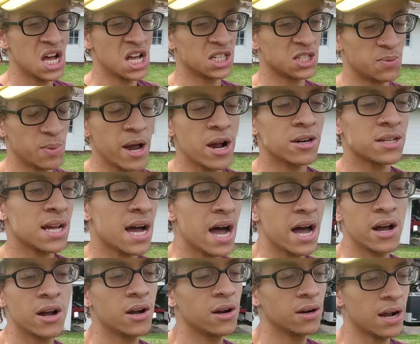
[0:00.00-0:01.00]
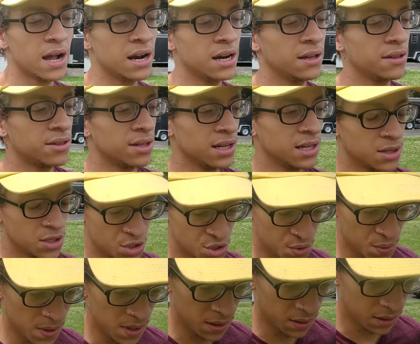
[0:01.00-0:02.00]
spare tire, anything in the
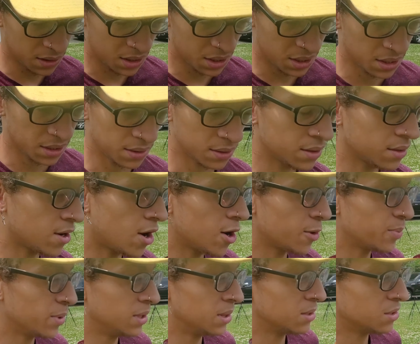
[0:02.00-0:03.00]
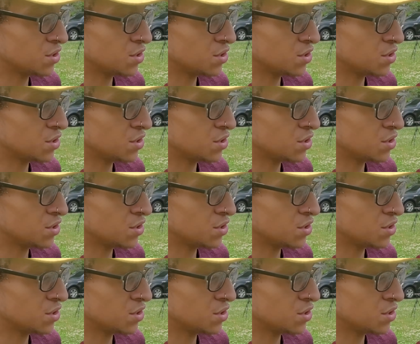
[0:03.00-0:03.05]
trunk, carpet in